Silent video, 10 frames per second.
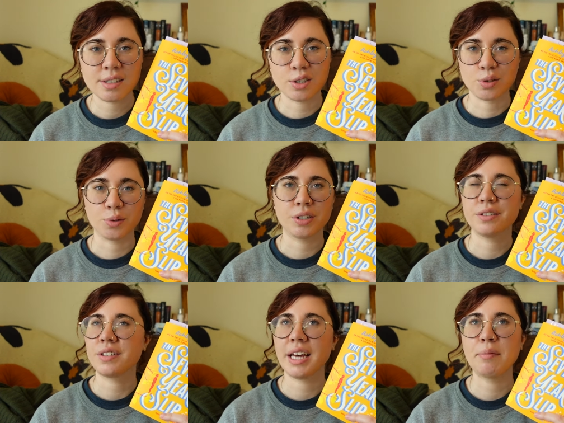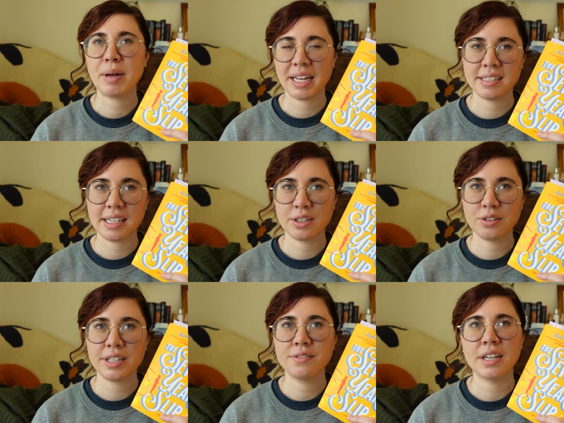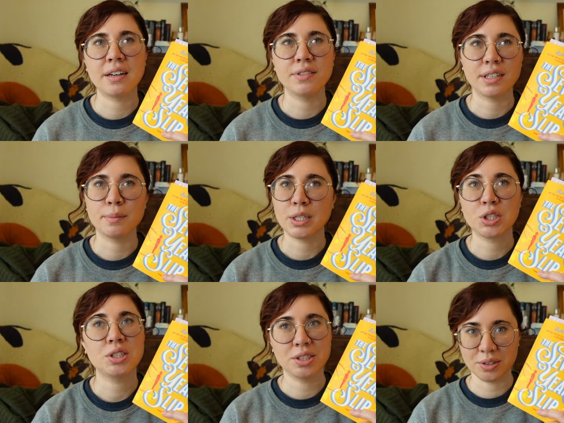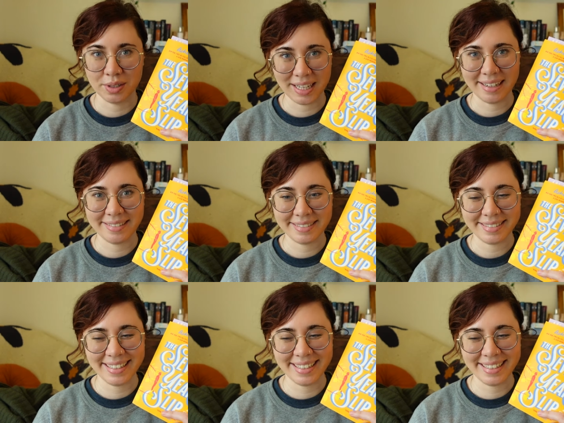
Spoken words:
to sort of get past that grief. And I very much do that.